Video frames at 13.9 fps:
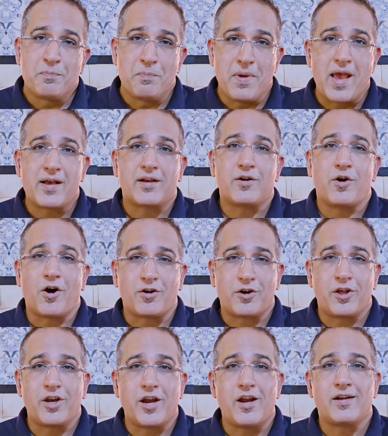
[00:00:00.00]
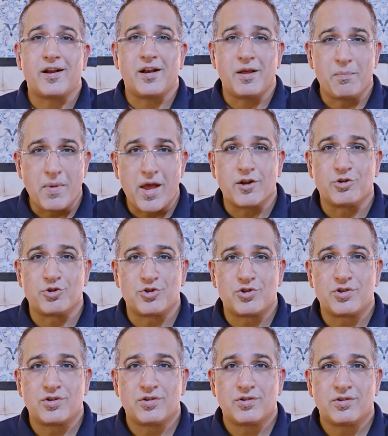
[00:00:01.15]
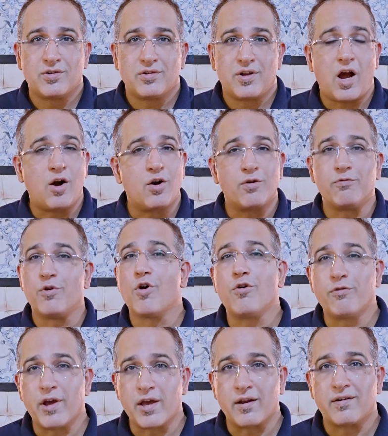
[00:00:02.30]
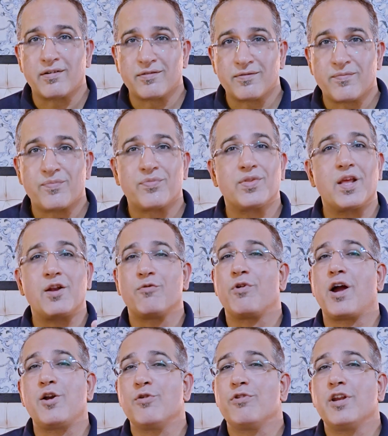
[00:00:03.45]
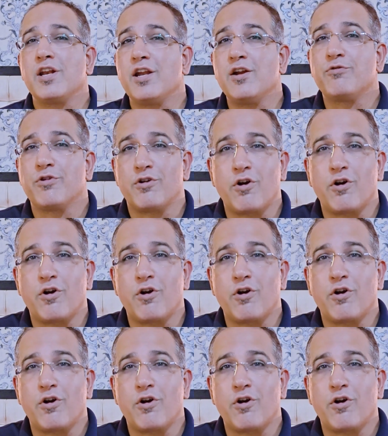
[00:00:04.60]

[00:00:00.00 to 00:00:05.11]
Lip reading: make or create an image out of nowhere, then why do we need